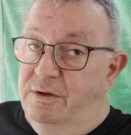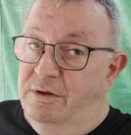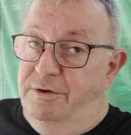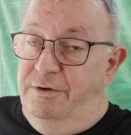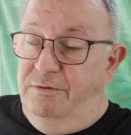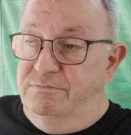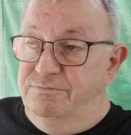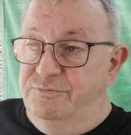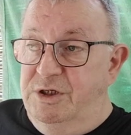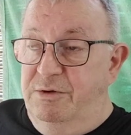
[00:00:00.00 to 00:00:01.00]

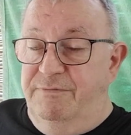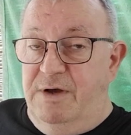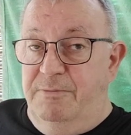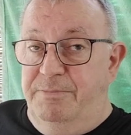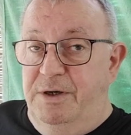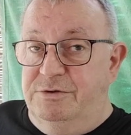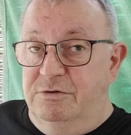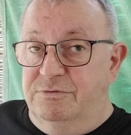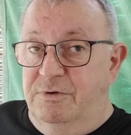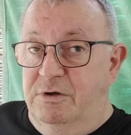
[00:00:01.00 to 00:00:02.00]
175
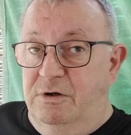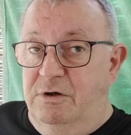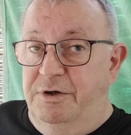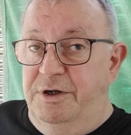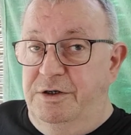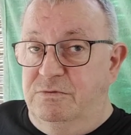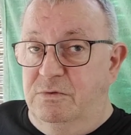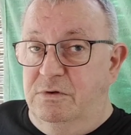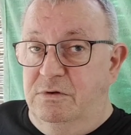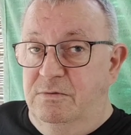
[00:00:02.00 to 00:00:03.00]
pesos for a hard day's
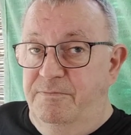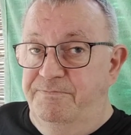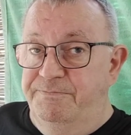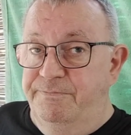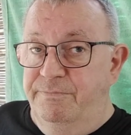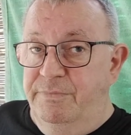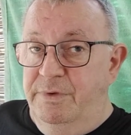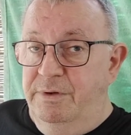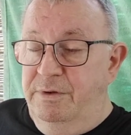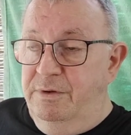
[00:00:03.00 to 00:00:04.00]
work.
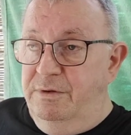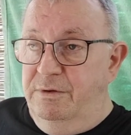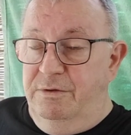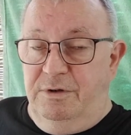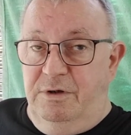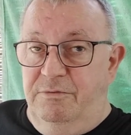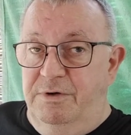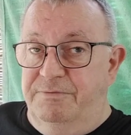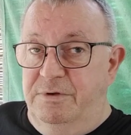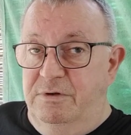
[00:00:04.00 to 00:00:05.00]
You're looking at
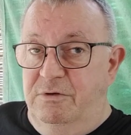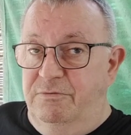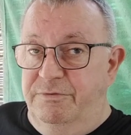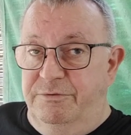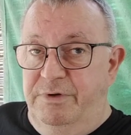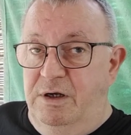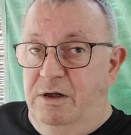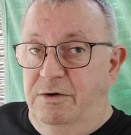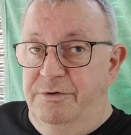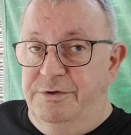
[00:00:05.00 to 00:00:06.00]
roughly a little over
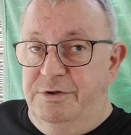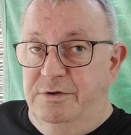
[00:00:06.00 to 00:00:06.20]
$3.